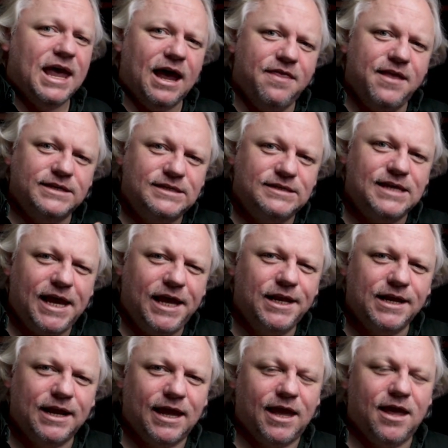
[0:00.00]
And then
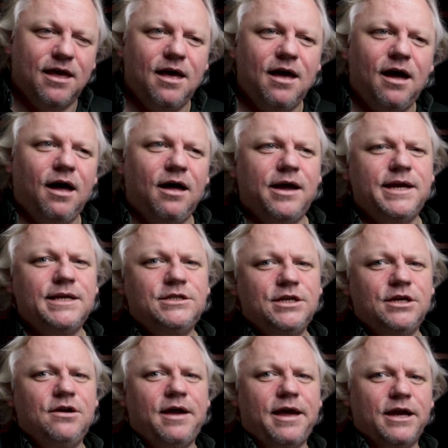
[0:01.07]
secondly, I
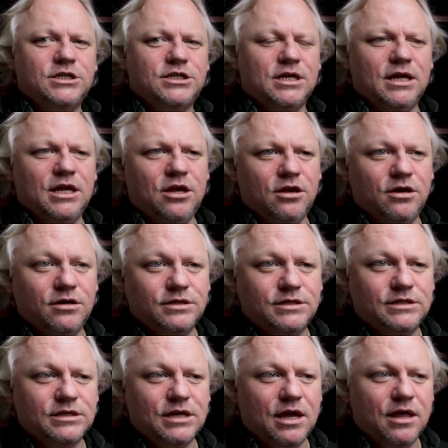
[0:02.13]
do actually
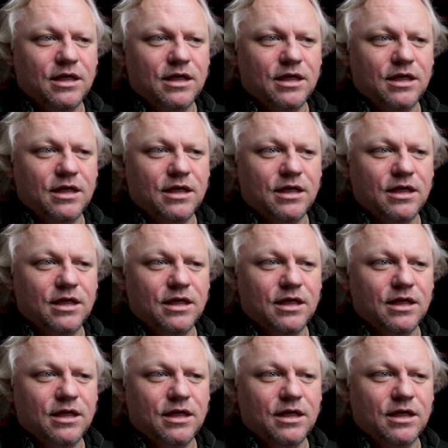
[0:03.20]
use,